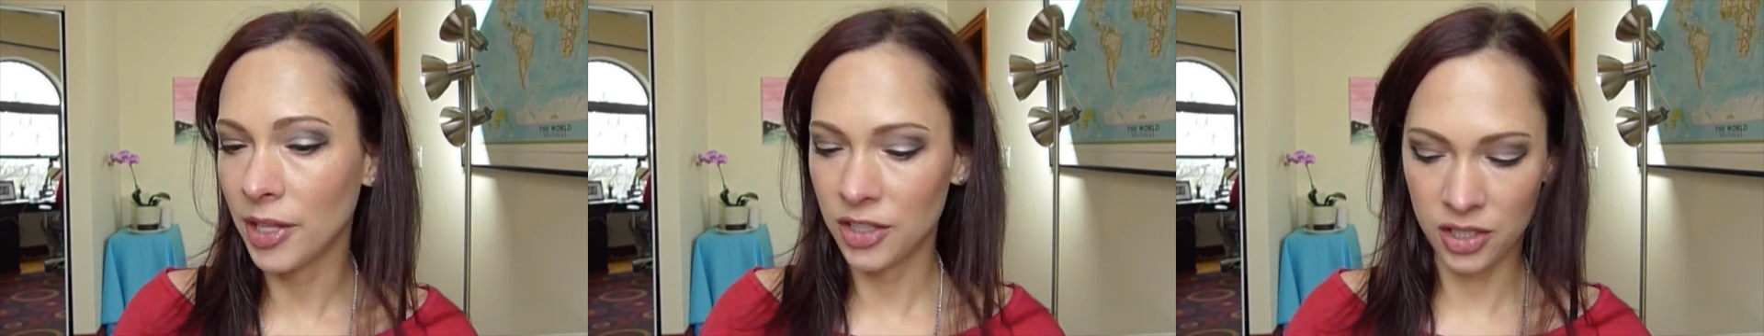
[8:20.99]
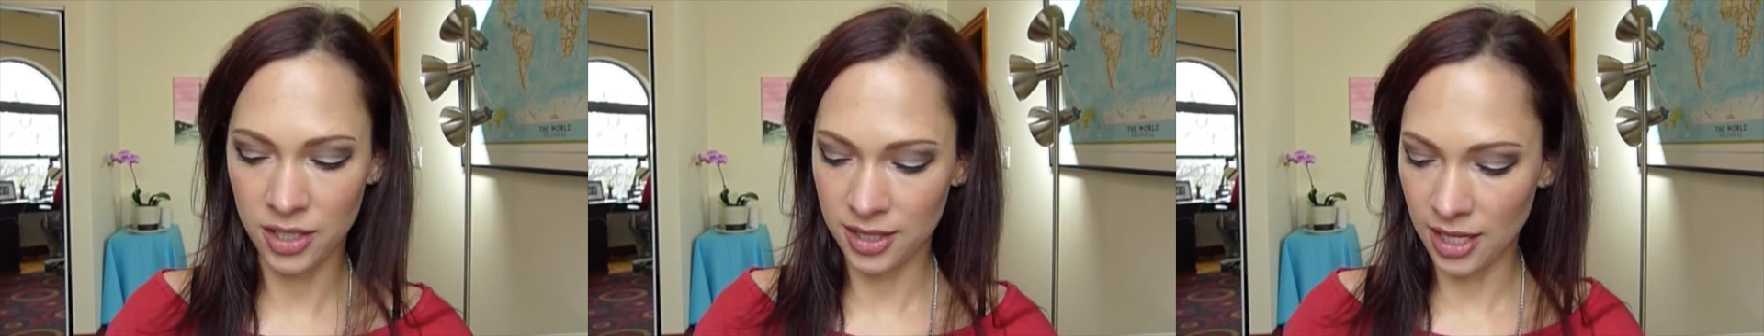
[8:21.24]

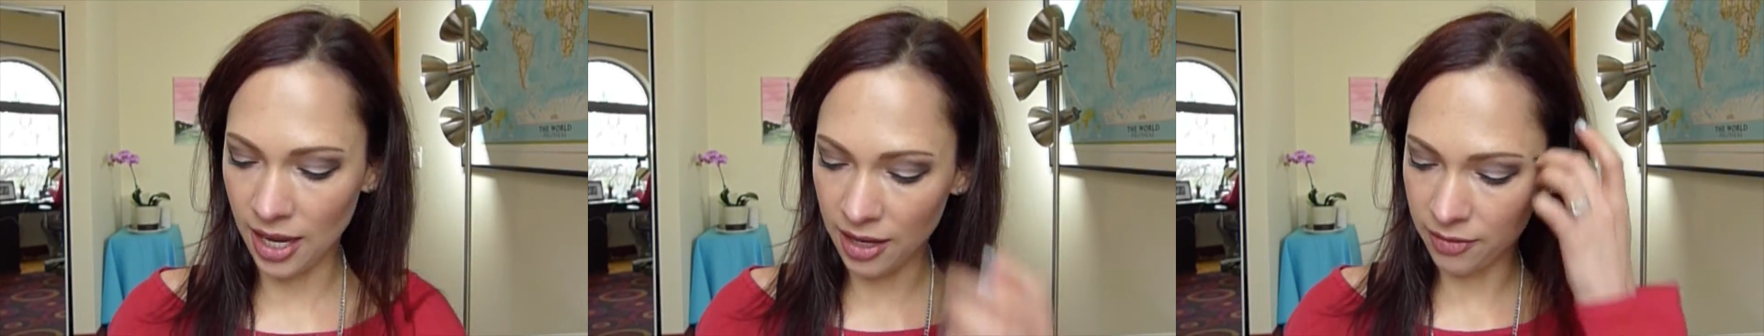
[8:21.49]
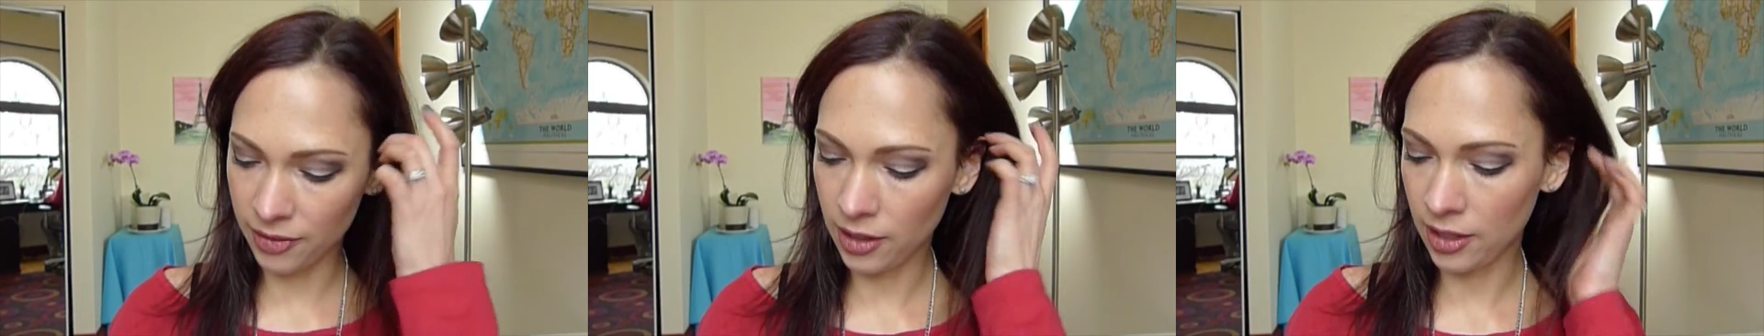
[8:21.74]
it's just
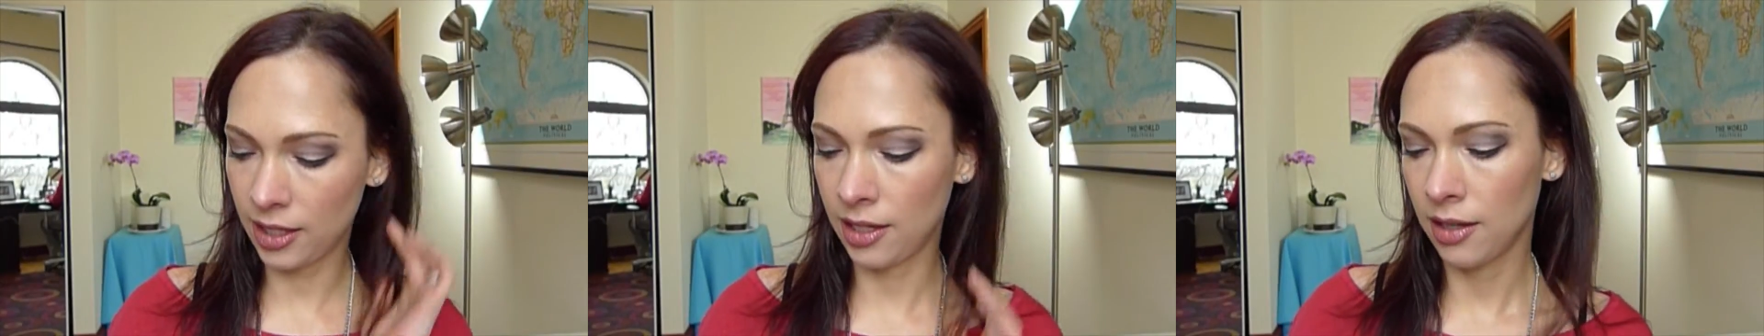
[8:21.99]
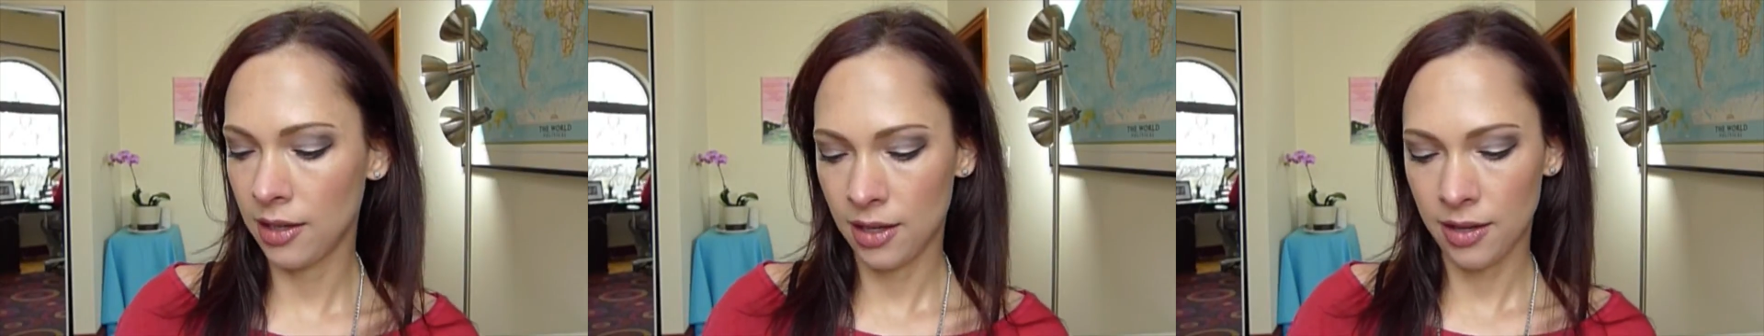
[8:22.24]
a
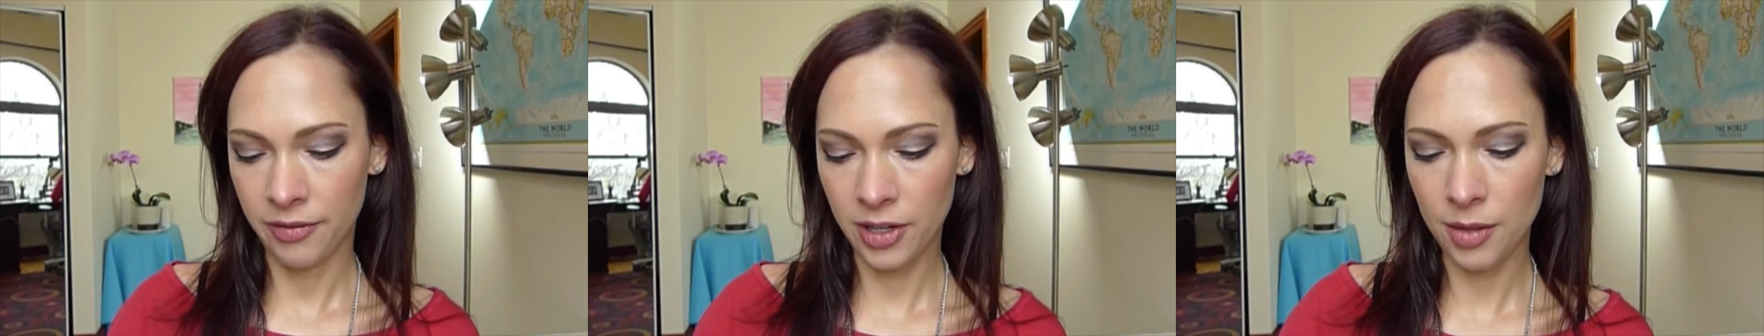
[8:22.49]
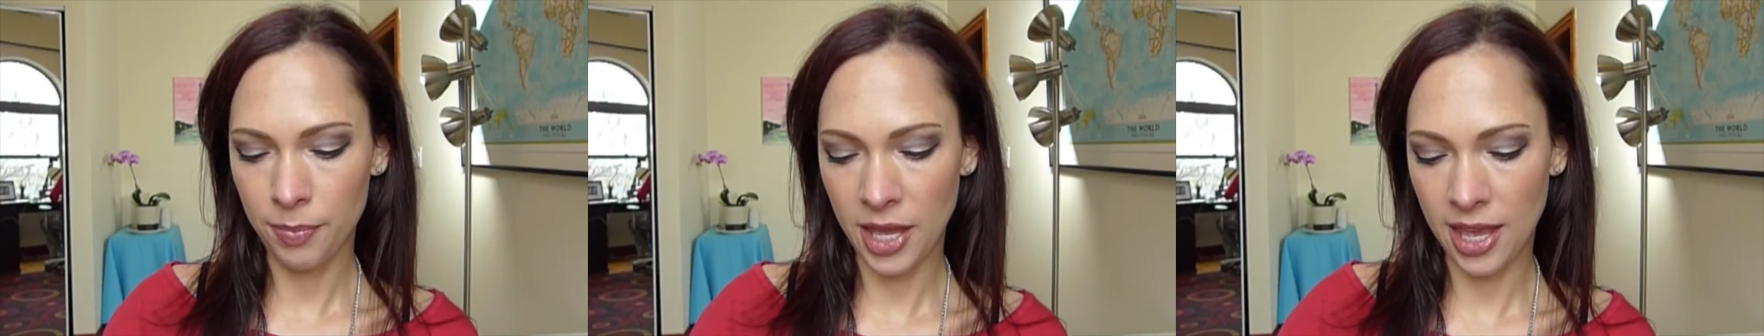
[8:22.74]
very,
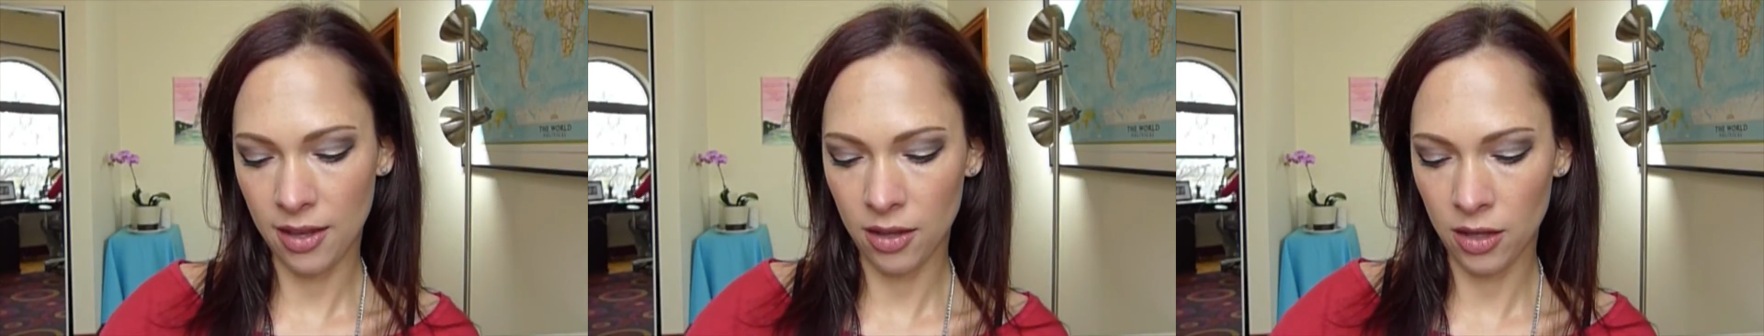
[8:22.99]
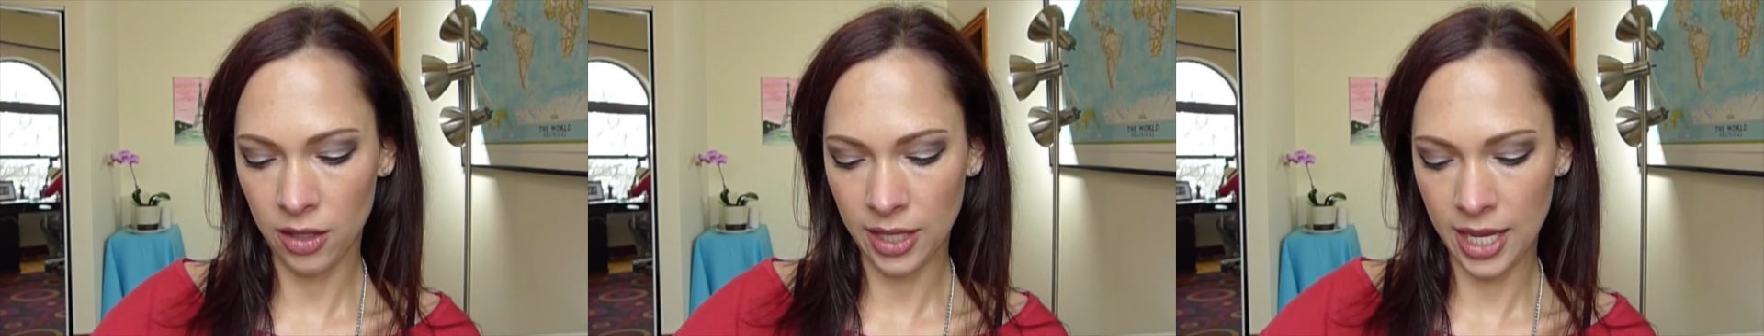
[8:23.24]
very
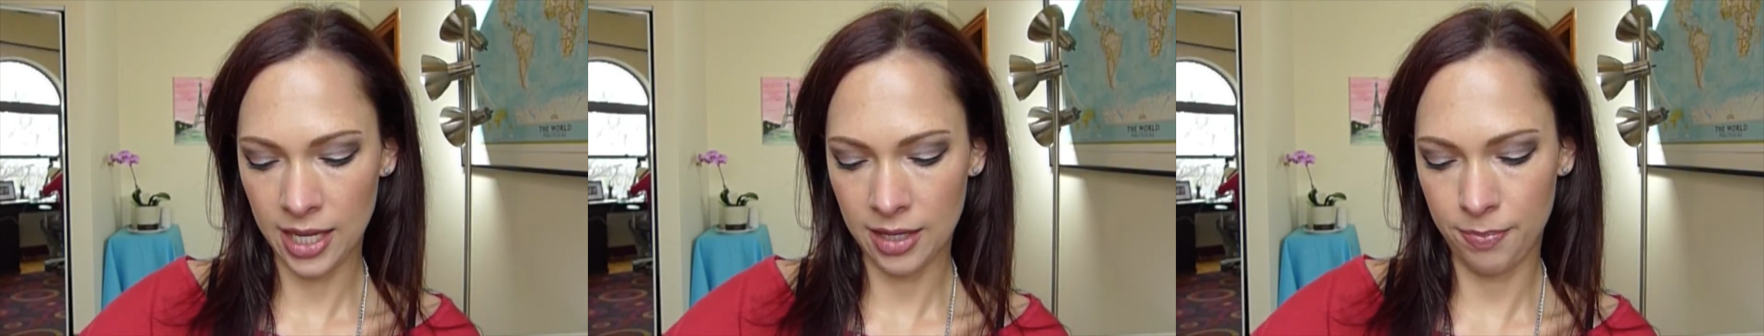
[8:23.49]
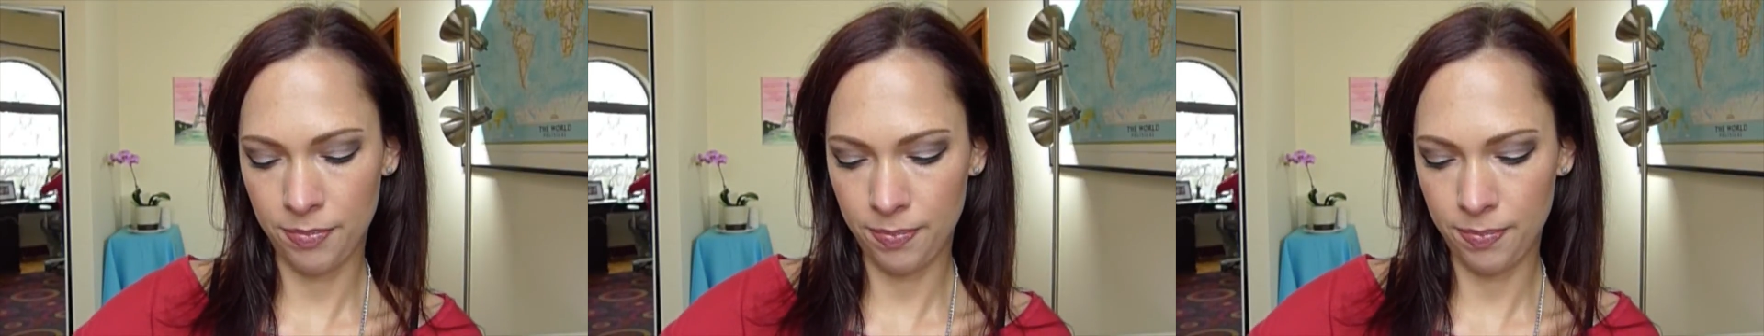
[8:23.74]
pale, like,